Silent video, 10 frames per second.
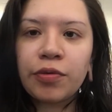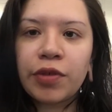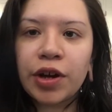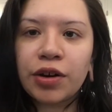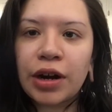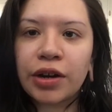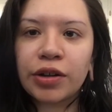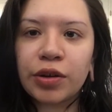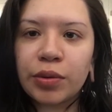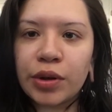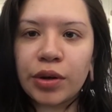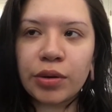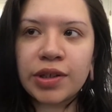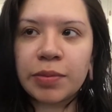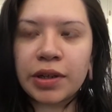figured I could do
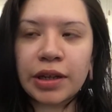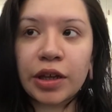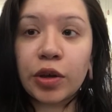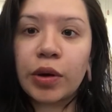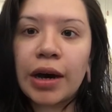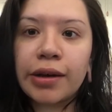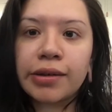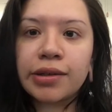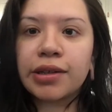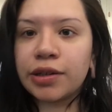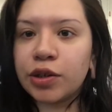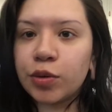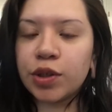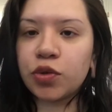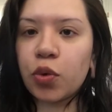something that you guys can
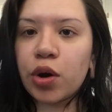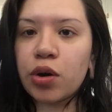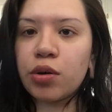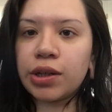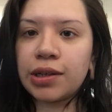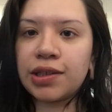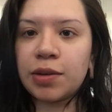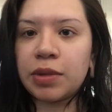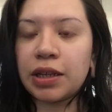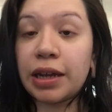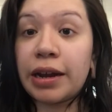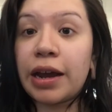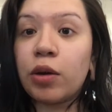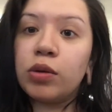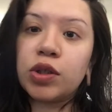do as well, and then something that
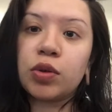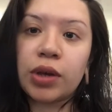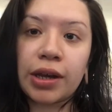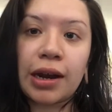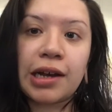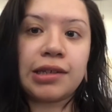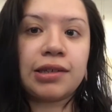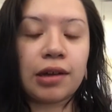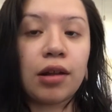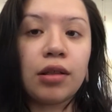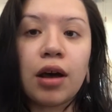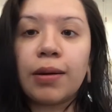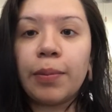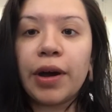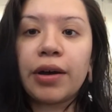I also get asked a
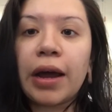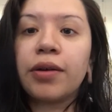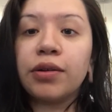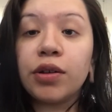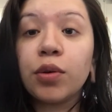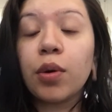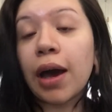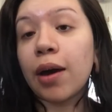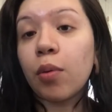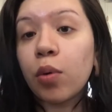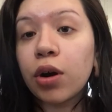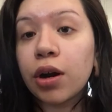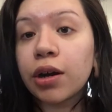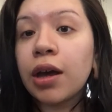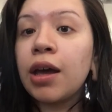lot about how to do at
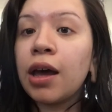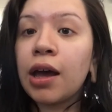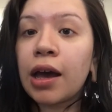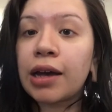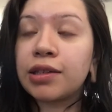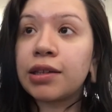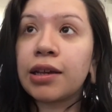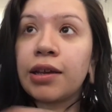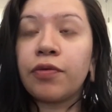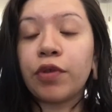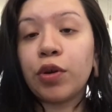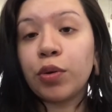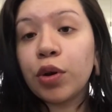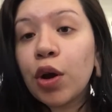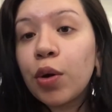work. As if you
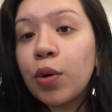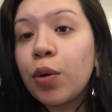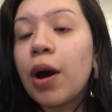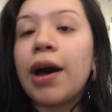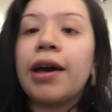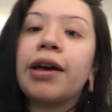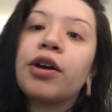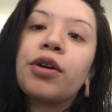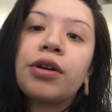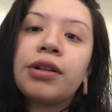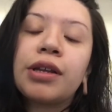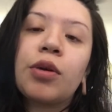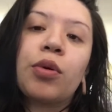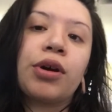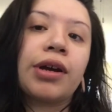don't know, I
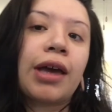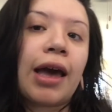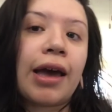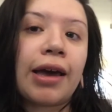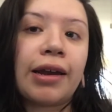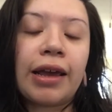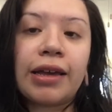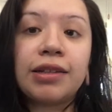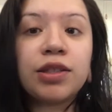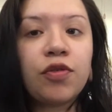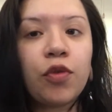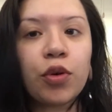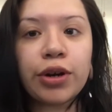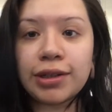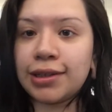currently work at a
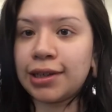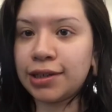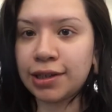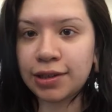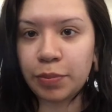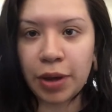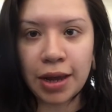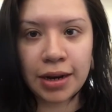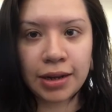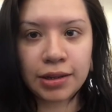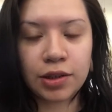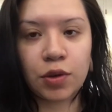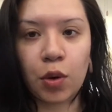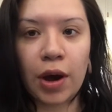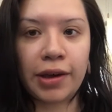Sephora inside JCPenney,
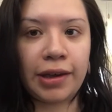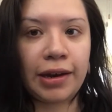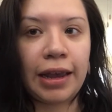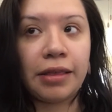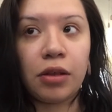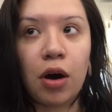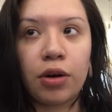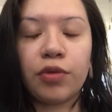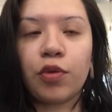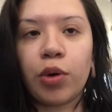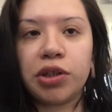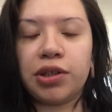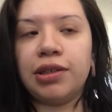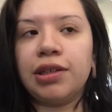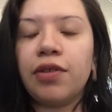so I get a lot of
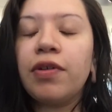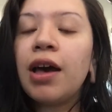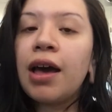questions of